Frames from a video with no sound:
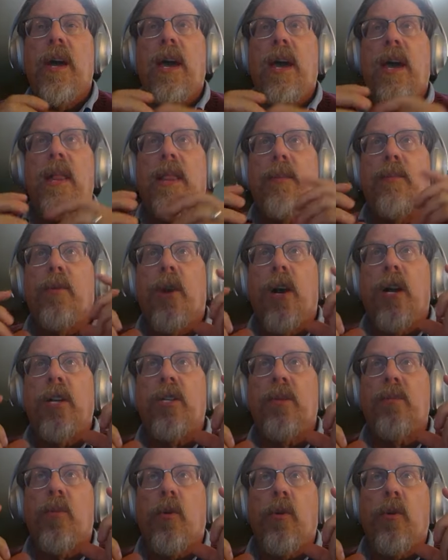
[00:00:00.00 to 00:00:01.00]
And the
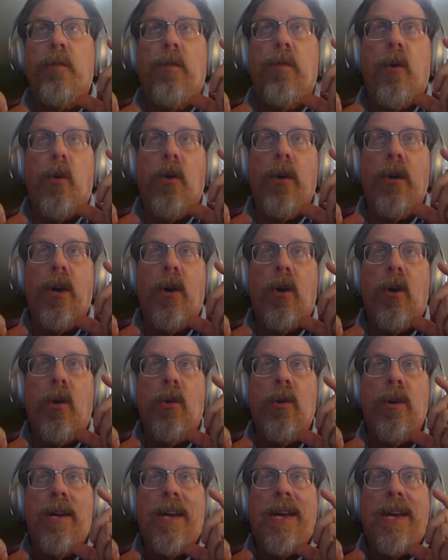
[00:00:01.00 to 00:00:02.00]
project
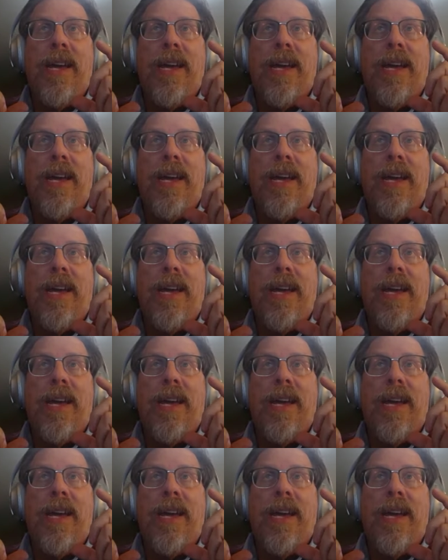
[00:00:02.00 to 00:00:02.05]
portfolio